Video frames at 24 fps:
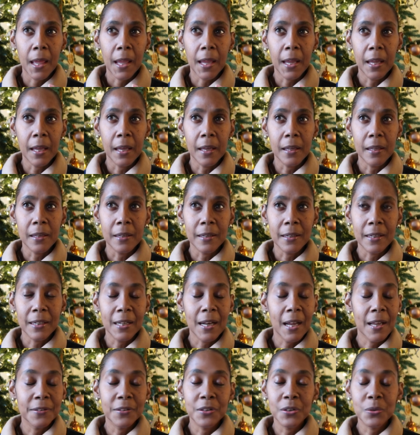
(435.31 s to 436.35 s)
and
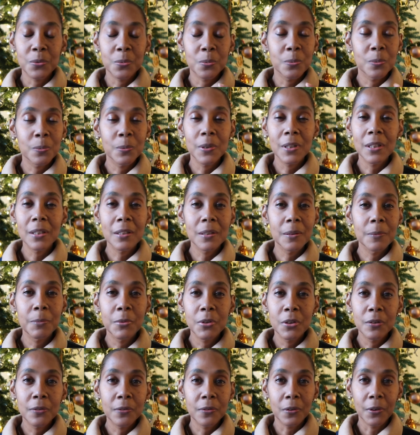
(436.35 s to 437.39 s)
it had this really
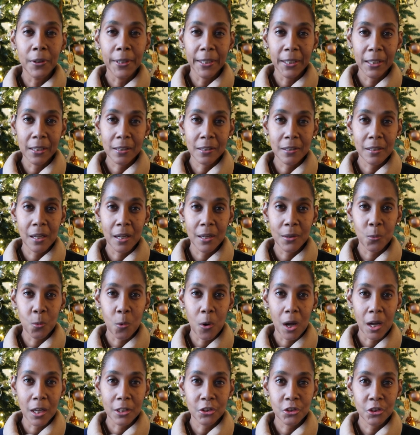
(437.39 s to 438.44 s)
beautiful Anne Klein
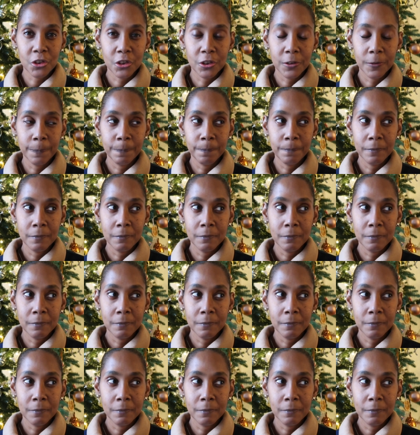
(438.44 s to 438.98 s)
watch.